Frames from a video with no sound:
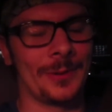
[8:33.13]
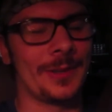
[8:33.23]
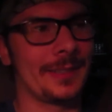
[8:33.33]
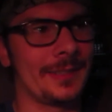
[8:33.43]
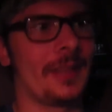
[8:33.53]
You
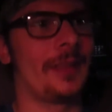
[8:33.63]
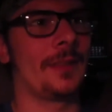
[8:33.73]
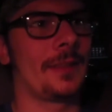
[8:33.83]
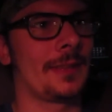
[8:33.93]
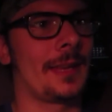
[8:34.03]
can tell
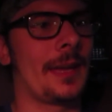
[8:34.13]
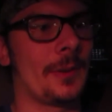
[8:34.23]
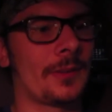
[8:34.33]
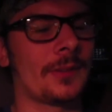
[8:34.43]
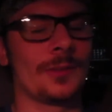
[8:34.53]
that the
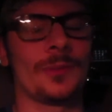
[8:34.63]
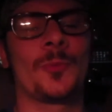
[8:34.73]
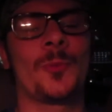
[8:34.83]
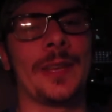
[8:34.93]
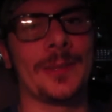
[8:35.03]
iOS is just
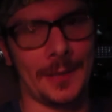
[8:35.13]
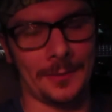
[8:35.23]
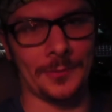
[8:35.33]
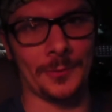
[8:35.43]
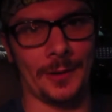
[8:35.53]
way too
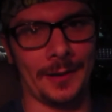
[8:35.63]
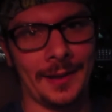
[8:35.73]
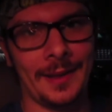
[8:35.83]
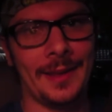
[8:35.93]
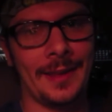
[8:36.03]
heavy for it.
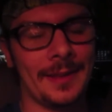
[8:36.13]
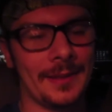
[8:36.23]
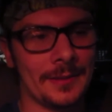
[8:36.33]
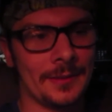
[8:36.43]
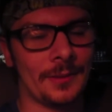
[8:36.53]

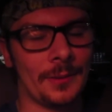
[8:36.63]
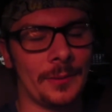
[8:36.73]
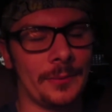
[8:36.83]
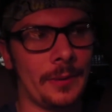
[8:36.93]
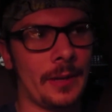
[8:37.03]
So
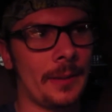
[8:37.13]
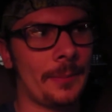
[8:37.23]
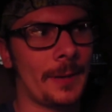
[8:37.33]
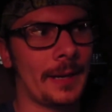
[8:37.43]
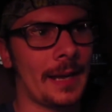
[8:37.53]
if we
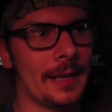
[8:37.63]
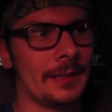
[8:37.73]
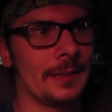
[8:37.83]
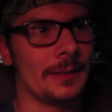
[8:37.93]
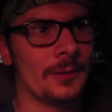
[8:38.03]
upgrade, I
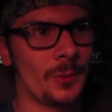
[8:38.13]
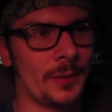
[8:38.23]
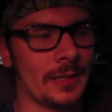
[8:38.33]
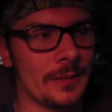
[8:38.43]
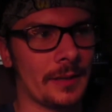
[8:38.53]
need a new one
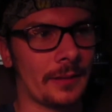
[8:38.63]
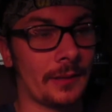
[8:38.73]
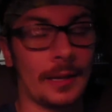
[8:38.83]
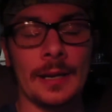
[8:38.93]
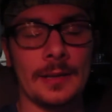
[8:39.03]
anyways.
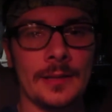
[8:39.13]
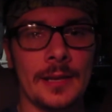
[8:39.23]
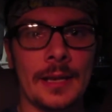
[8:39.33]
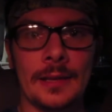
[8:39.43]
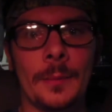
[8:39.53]
And I actually
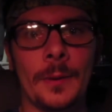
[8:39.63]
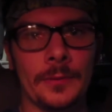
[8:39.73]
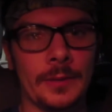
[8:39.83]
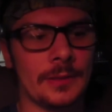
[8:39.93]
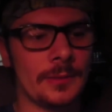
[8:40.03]
like the
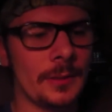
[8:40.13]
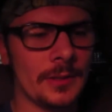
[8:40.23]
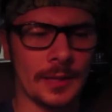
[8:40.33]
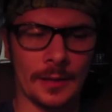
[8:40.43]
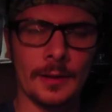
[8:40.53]
Mophie. It's much
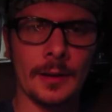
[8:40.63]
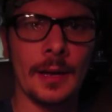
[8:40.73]
thicker.